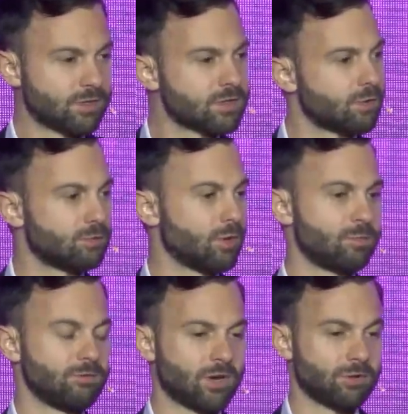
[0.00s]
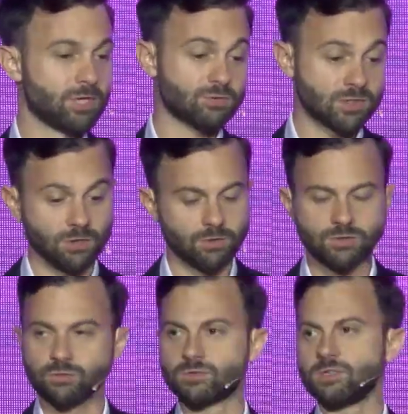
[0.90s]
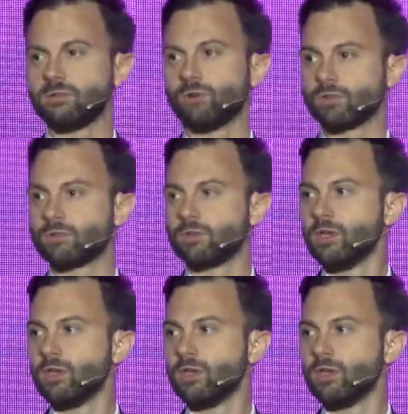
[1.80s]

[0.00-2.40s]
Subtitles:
And so it will be very interesting also to see what